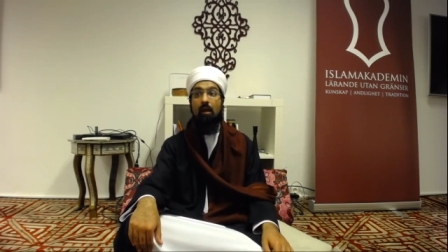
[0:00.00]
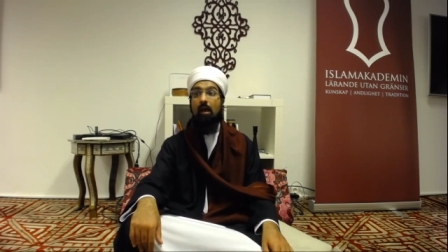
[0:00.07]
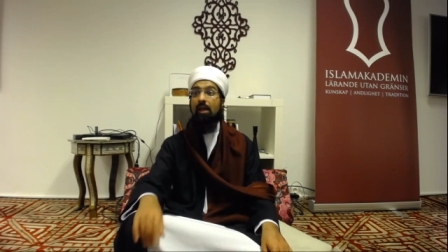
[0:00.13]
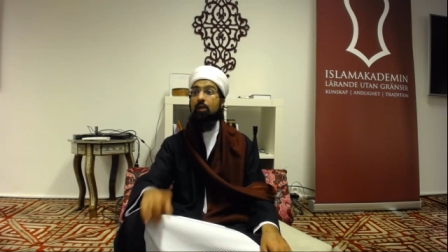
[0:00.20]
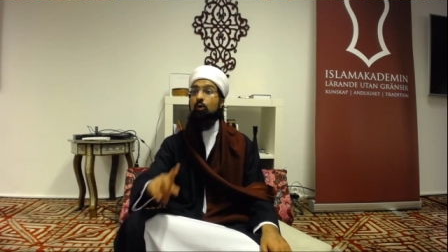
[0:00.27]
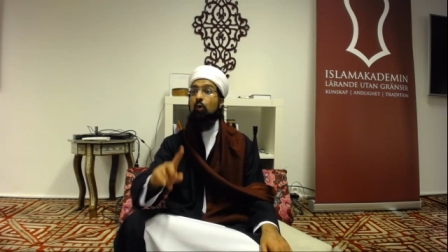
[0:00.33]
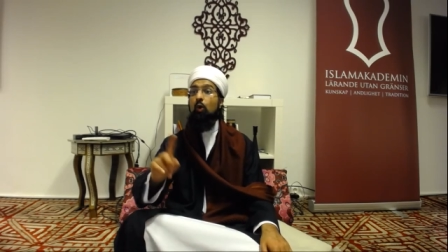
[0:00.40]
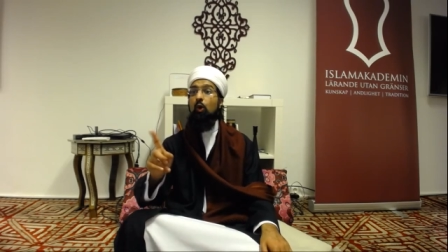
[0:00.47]

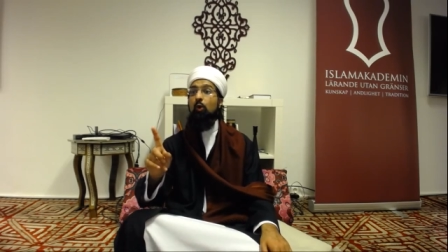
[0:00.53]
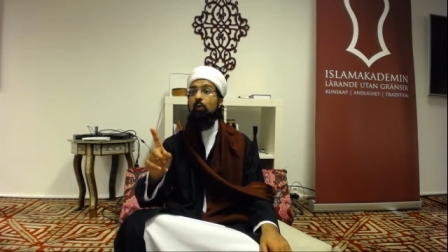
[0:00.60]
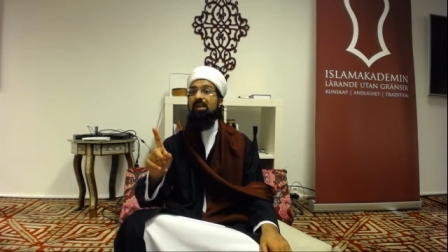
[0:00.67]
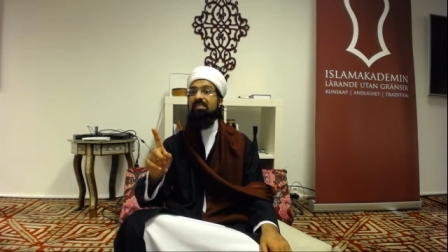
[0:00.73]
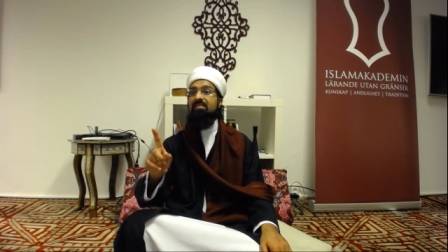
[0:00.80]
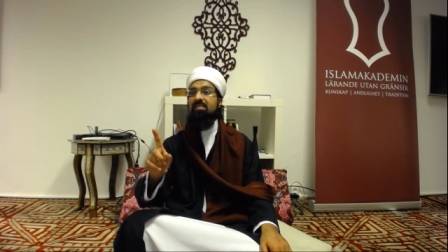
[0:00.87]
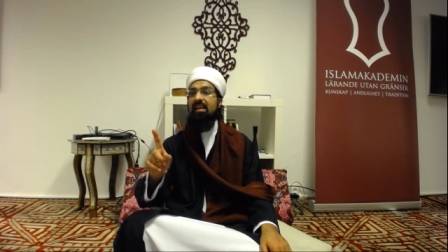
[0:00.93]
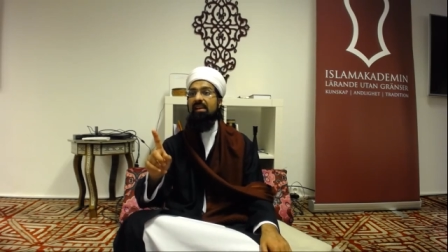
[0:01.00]
it always
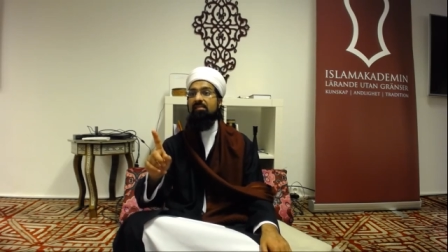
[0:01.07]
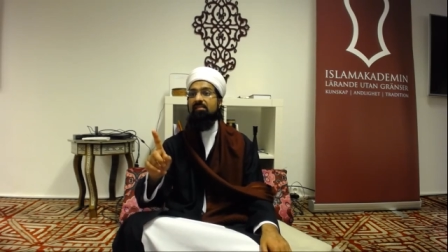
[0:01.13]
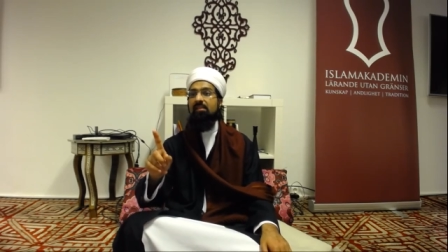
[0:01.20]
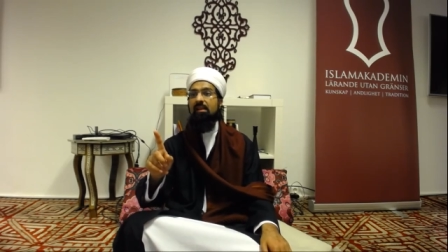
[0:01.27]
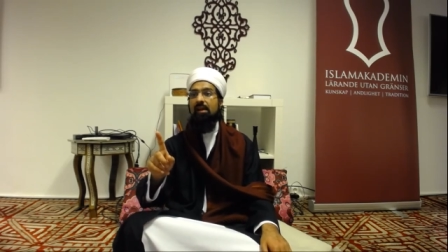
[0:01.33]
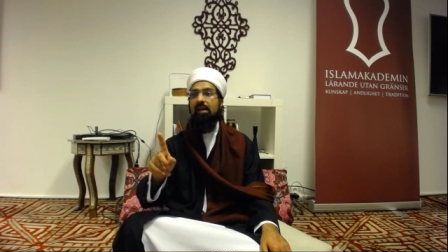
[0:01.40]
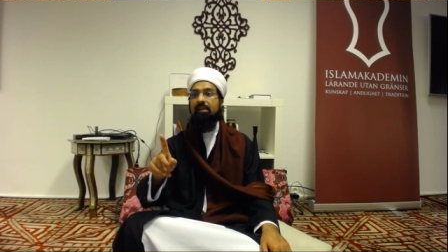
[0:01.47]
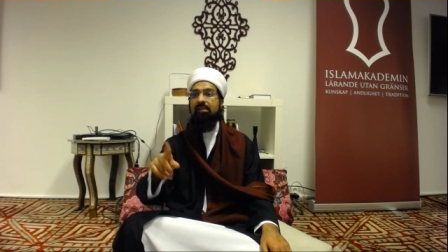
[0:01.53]
says
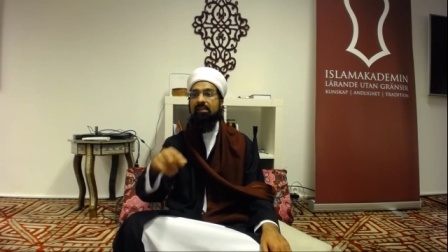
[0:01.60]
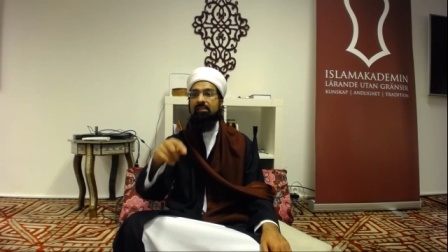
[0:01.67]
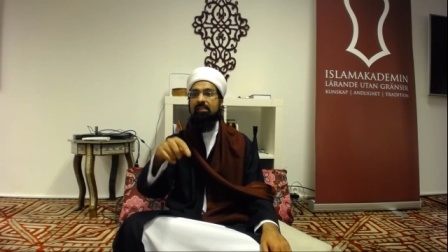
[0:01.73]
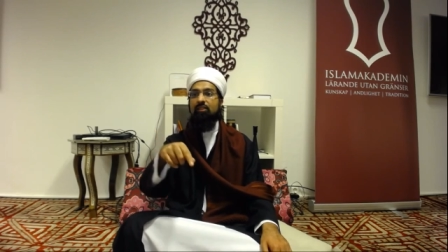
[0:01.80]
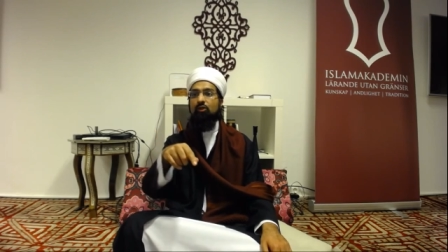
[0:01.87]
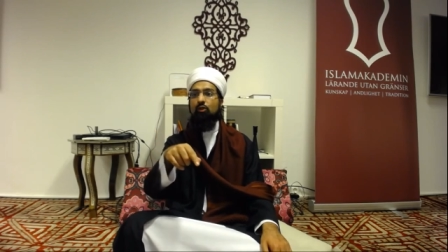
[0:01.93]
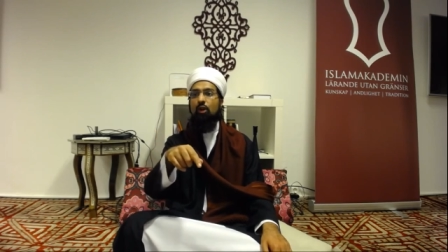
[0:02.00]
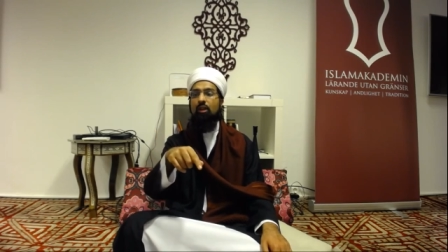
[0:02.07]
that this
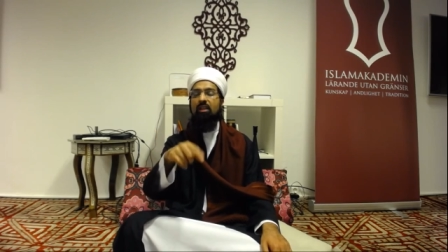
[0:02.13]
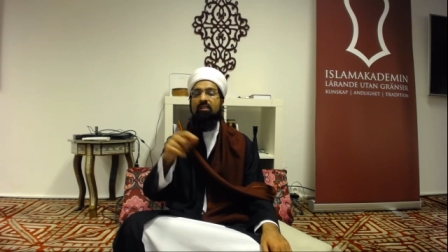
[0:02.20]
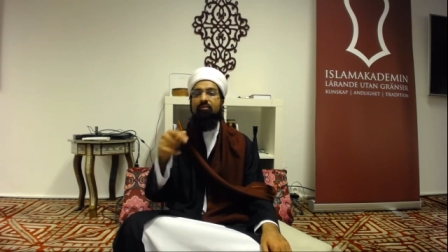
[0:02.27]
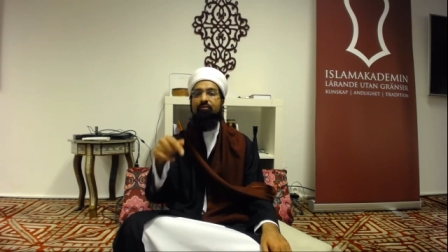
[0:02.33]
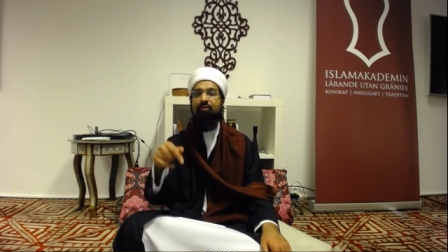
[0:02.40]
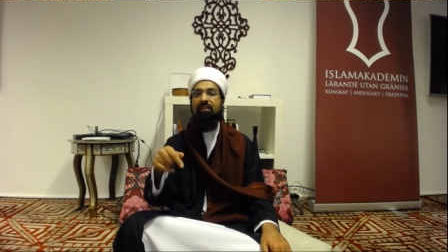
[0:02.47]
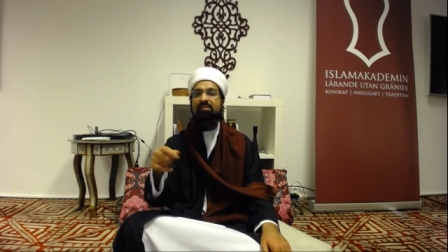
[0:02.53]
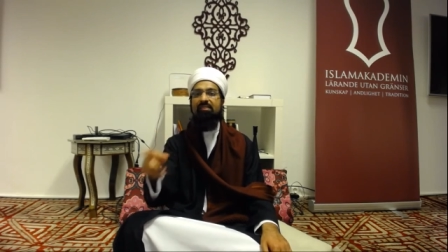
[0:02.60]
scholar, the
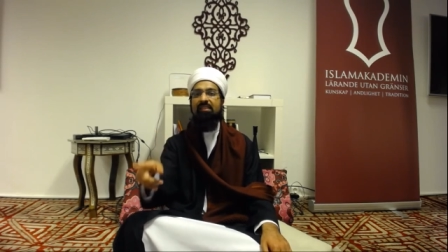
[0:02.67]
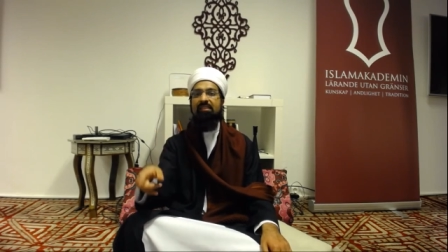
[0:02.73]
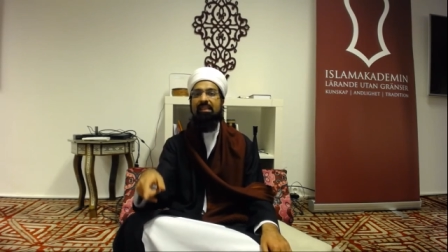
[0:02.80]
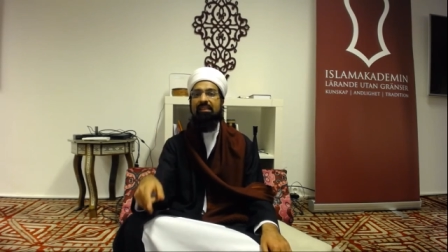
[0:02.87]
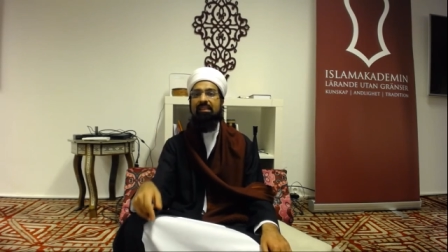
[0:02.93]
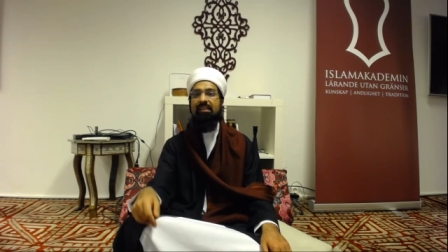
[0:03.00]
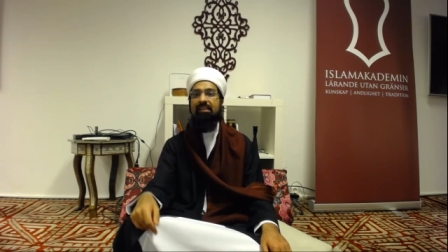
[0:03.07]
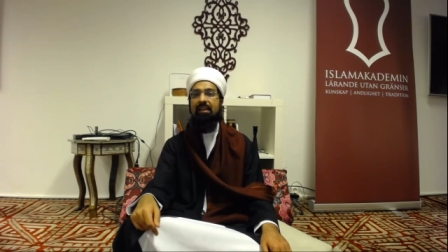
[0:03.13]
first thing that
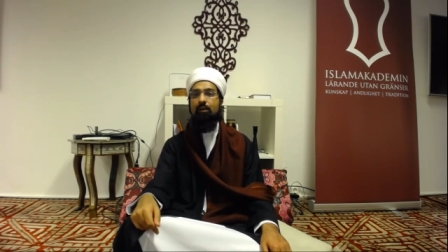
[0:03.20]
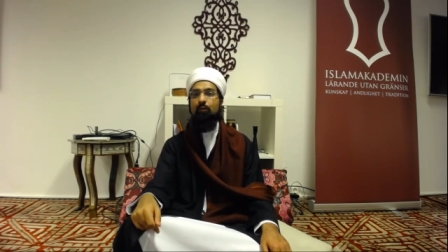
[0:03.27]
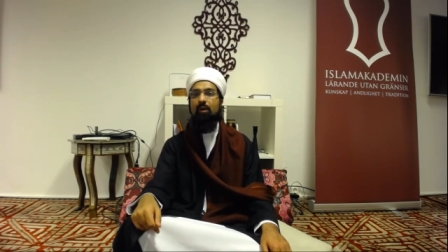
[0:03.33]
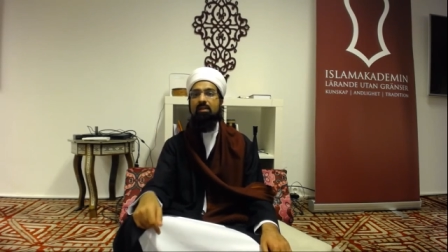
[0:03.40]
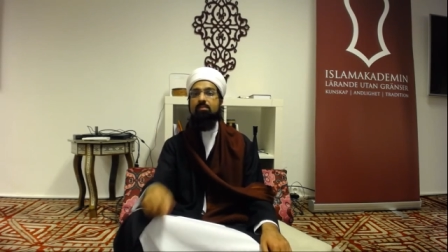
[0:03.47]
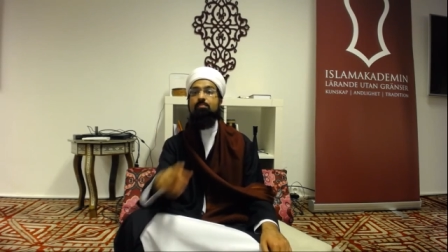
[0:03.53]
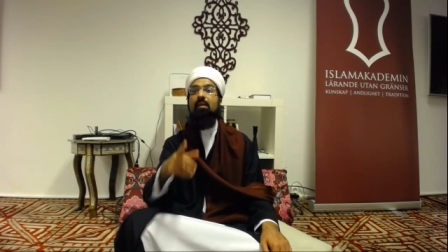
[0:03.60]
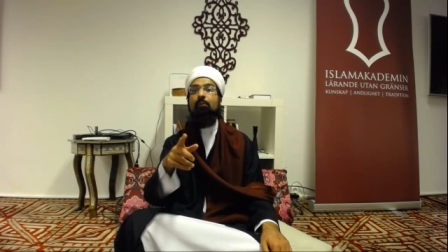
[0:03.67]
he did
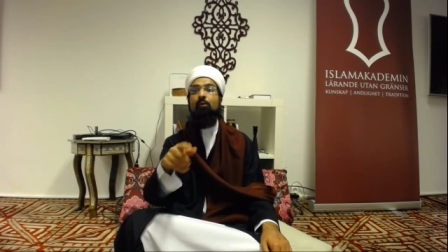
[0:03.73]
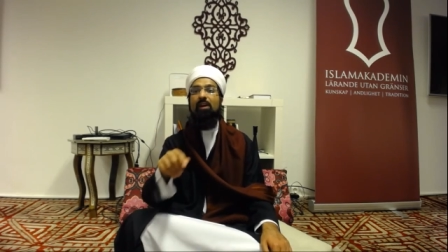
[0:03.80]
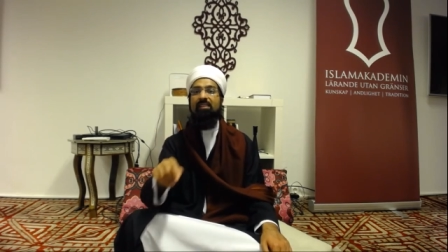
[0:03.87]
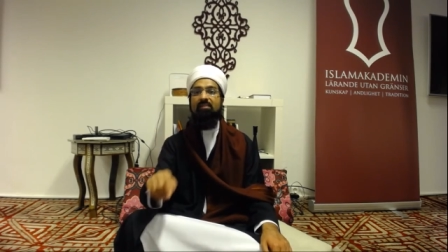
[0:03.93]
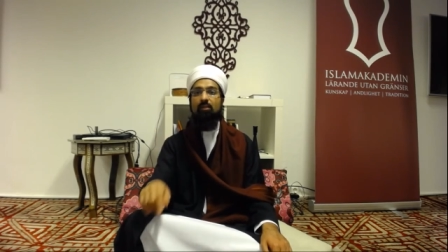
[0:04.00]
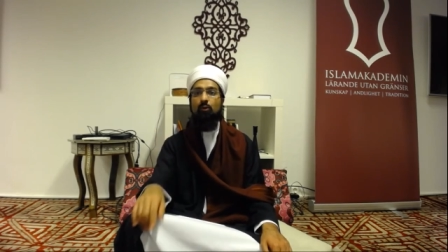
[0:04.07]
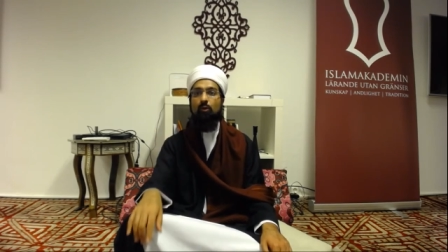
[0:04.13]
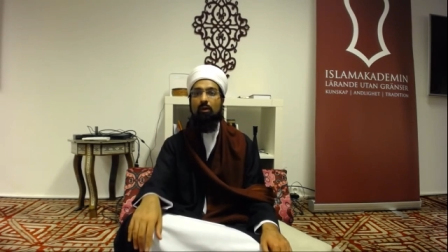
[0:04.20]
was memorize
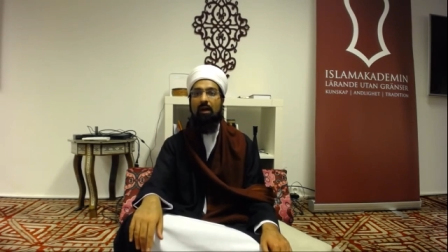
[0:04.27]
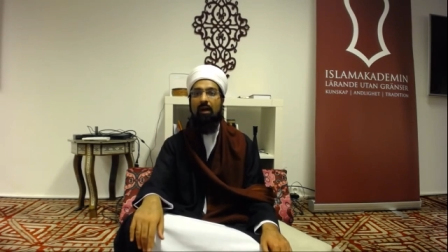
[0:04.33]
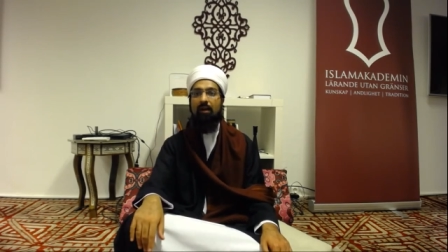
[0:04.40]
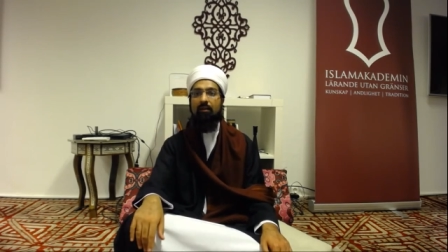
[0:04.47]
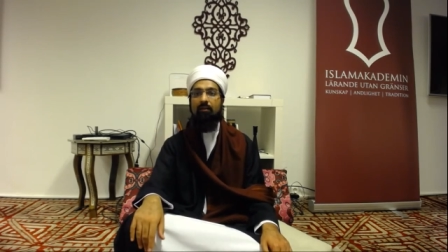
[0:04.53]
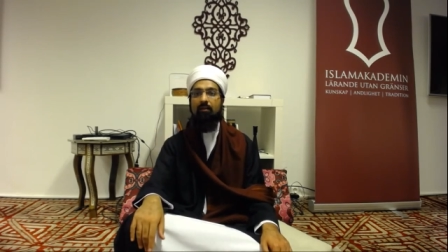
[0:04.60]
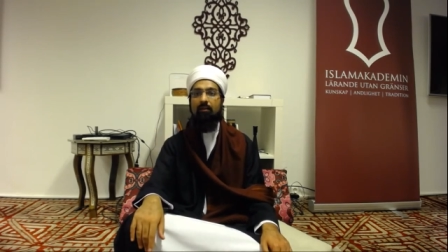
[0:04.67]
the Quran.